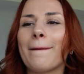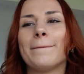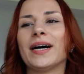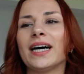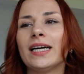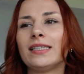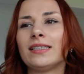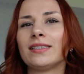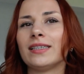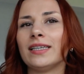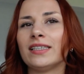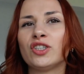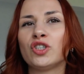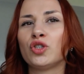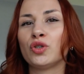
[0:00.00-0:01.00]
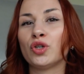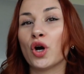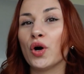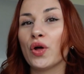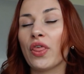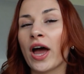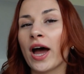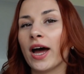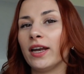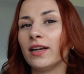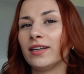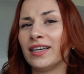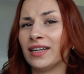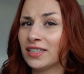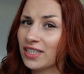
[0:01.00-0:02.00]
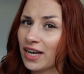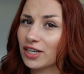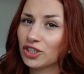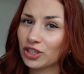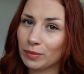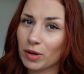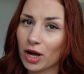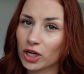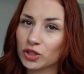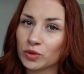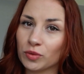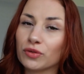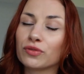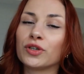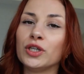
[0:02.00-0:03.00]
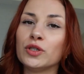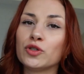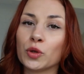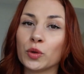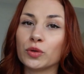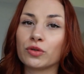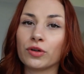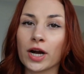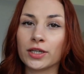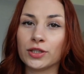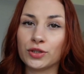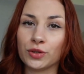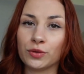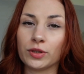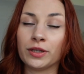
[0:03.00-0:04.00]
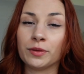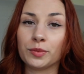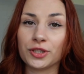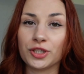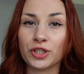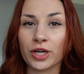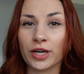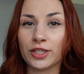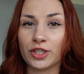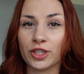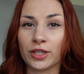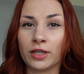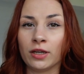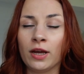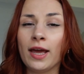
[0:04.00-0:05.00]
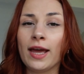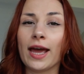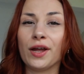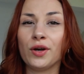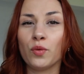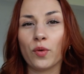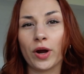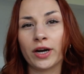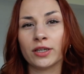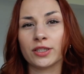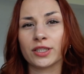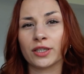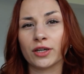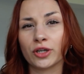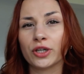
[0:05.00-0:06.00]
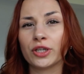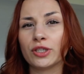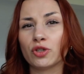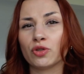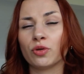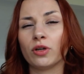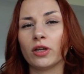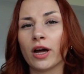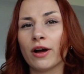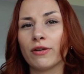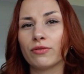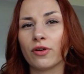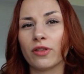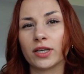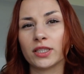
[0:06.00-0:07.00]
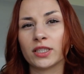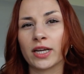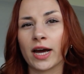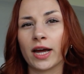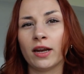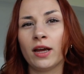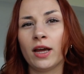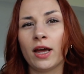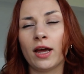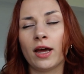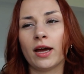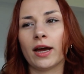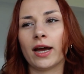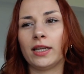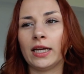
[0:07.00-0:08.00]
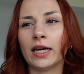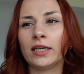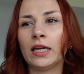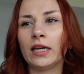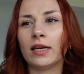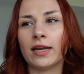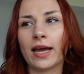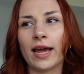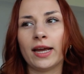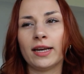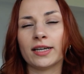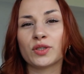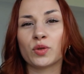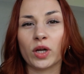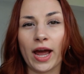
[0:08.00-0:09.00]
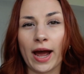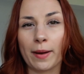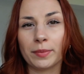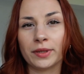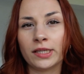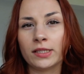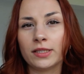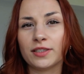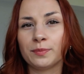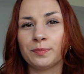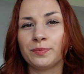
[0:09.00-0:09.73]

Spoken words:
But it's to know that it is actually possible for you to hold gratitude and appreciation and awareness and unconditional love for this, that at the end of the day, that's what happened.